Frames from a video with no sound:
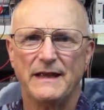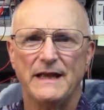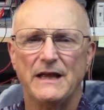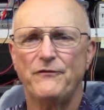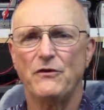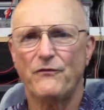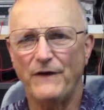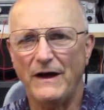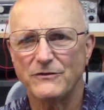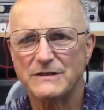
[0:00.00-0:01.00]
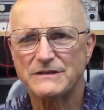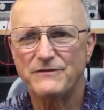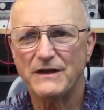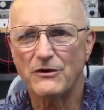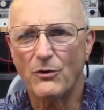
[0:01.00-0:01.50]
If you found this
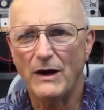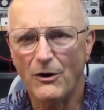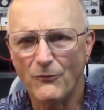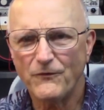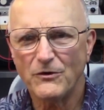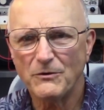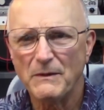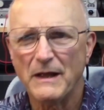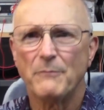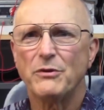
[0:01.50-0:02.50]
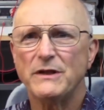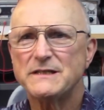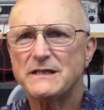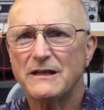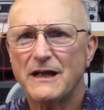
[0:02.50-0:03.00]
video helpful,
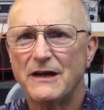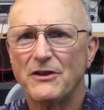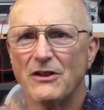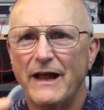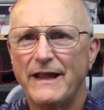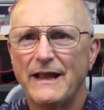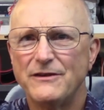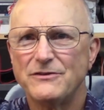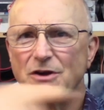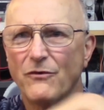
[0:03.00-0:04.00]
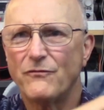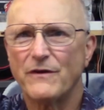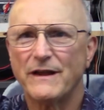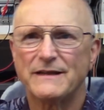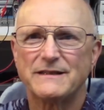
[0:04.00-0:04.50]
please click on the like and don't
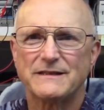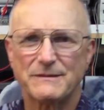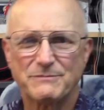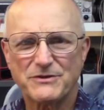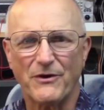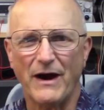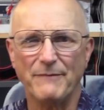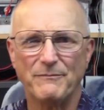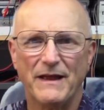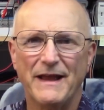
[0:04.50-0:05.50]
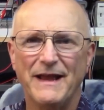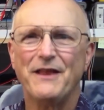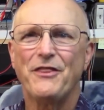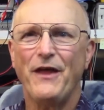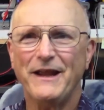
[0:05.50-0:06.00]
forget to subscribe.
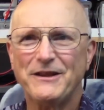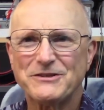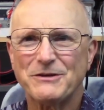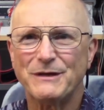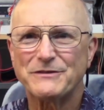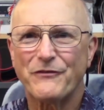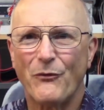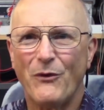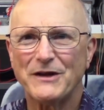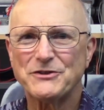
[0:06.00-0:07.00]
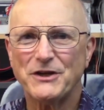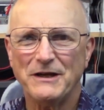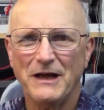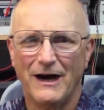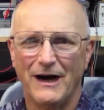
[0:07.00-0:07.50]
Thank you so much for
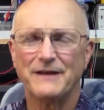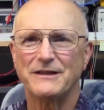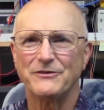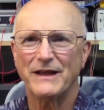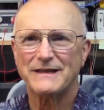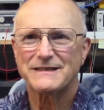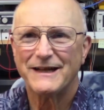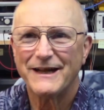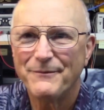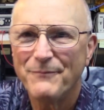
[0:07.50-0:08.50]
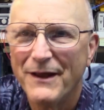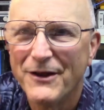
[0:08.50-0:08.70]
watching. Until next time,